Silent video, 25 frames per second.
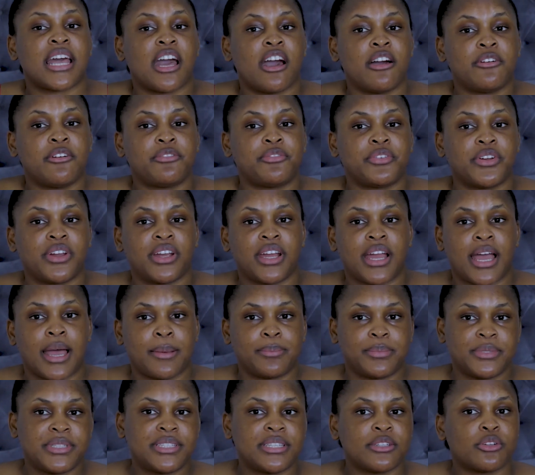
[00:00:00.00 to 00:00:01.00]
alpha
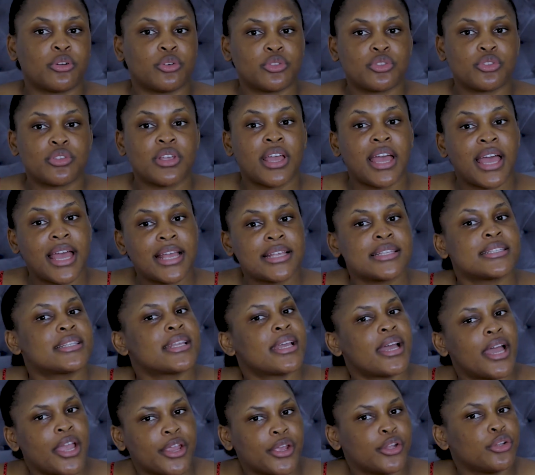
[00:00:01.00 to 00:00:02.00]
arbutin also has
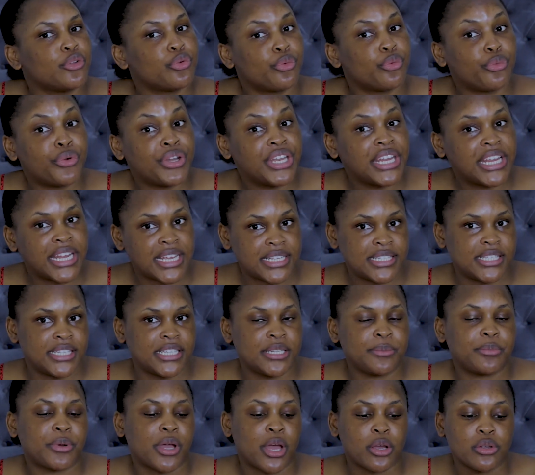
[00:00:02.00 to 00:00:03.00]
hyaluronic
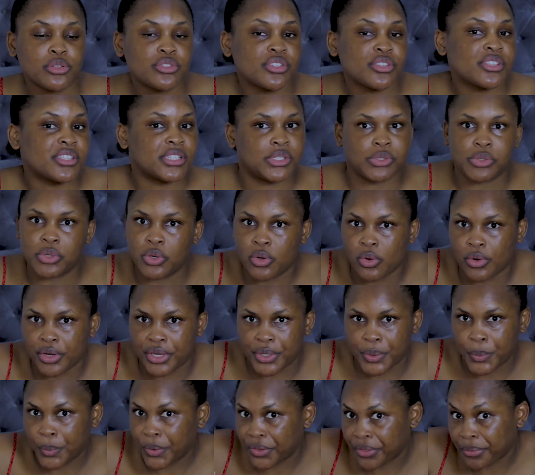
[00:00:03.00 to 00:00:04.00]
acid, but I also still go
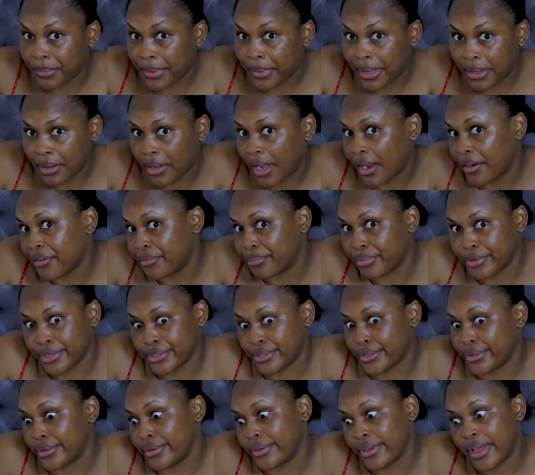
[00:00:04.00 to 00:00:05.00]
in with my,
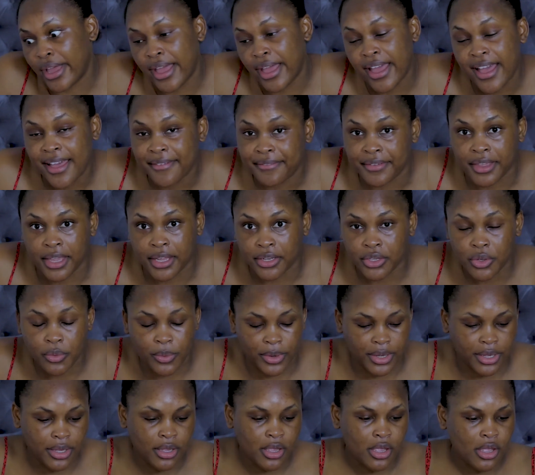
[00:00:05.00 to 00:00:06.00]
because I have it
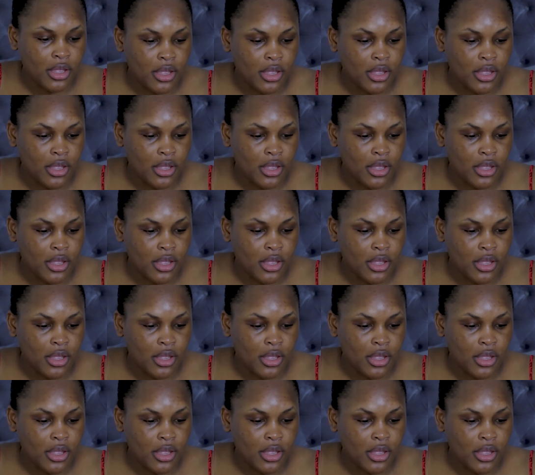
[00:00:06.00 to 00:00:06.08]
anyway.